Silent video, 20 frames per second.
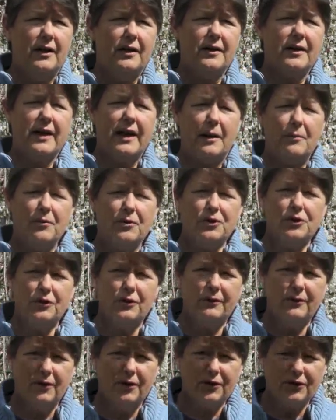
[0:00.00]
Cambridge
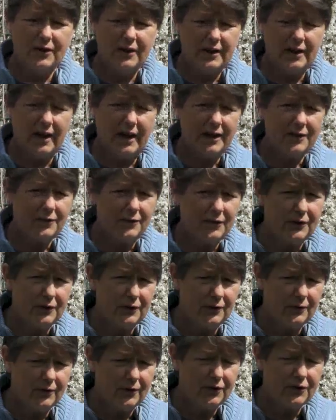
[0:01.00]
University, Oxford
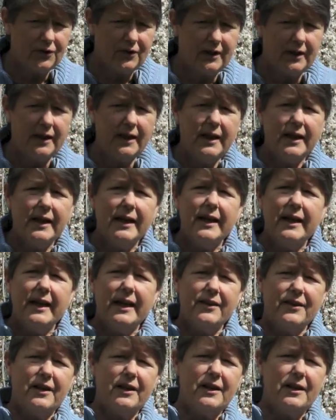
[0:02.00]
University,
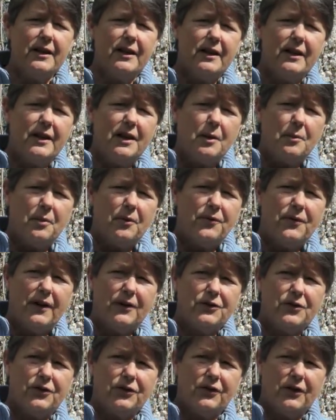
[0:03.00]
and
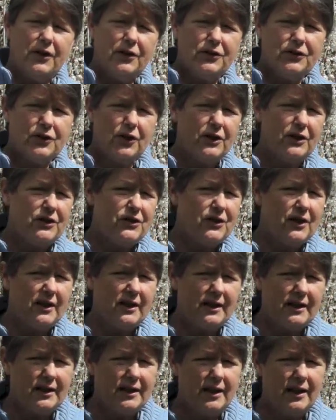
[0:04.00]
professors there started
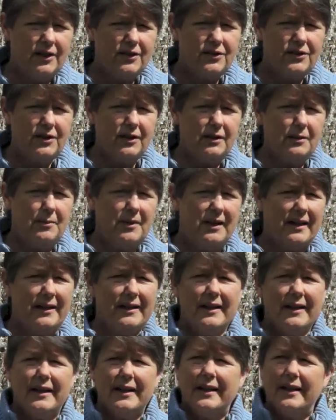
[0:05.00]
sending syllabi
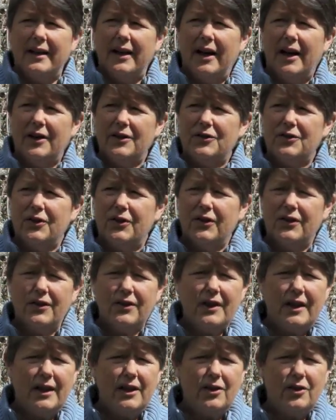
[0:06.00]
so that
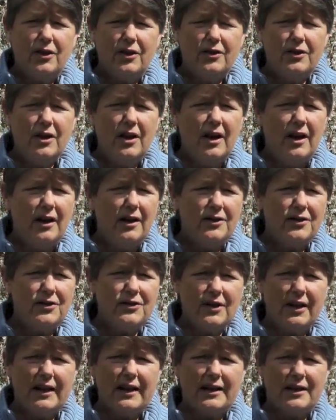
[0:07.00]
they could
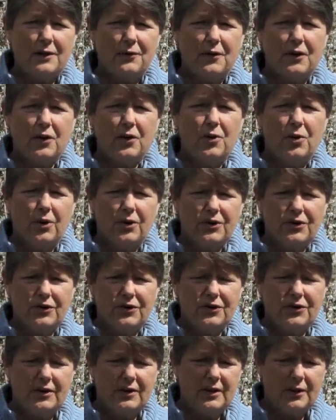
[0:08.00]
study different
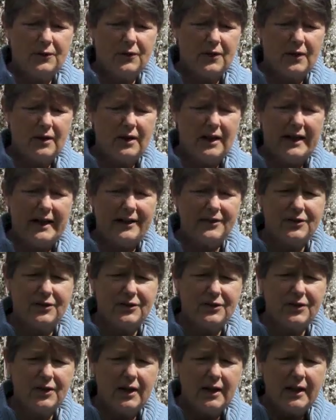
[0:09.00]
courses and different
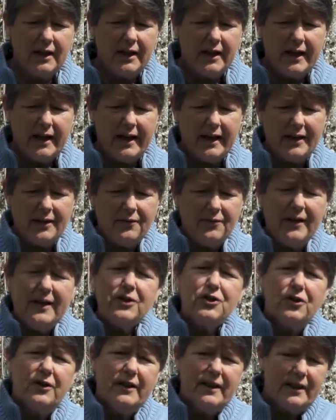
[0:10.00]
classes. And
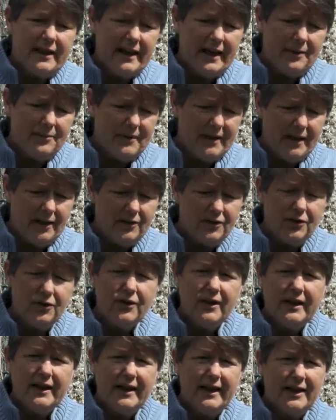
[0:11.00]
eventually it came down to
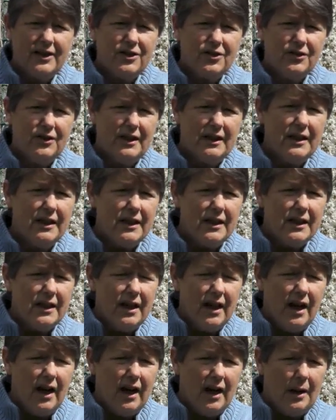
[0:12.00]
they actually
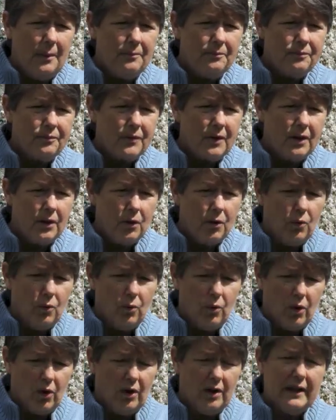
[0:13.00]

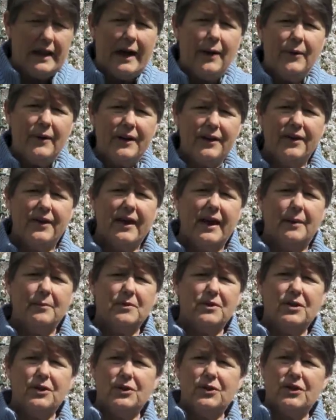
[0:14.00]
were allowing them
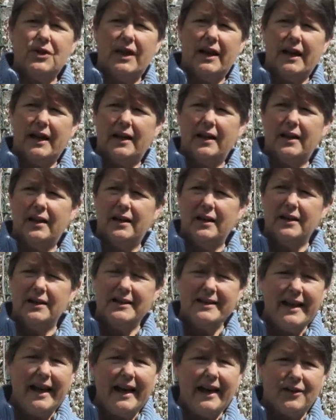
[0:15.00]
to take
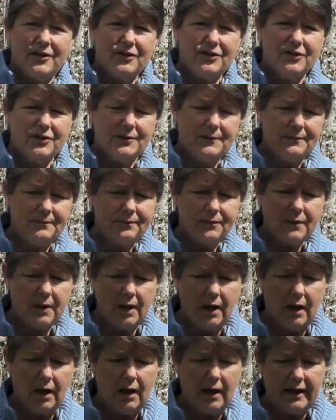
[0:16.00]
tests,
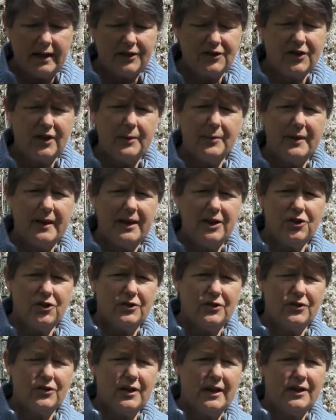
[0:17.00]

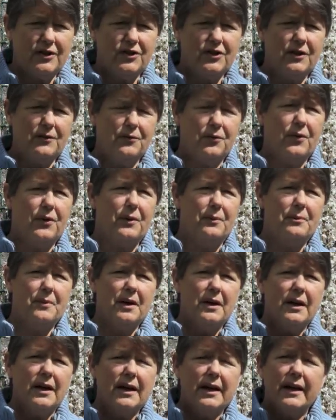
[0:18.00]
examinations, and sit for them.
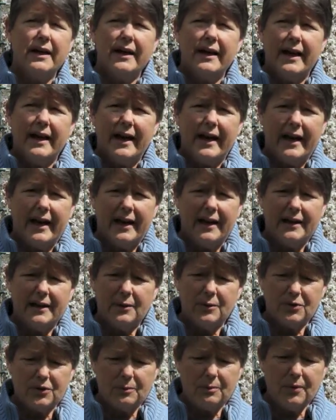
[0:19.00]
And it
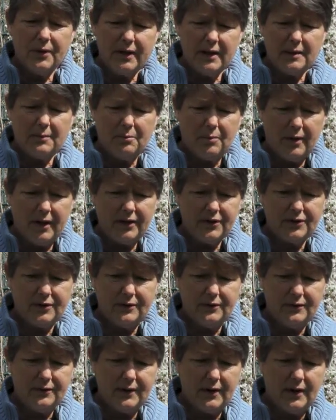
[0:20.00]
was a pretty impressive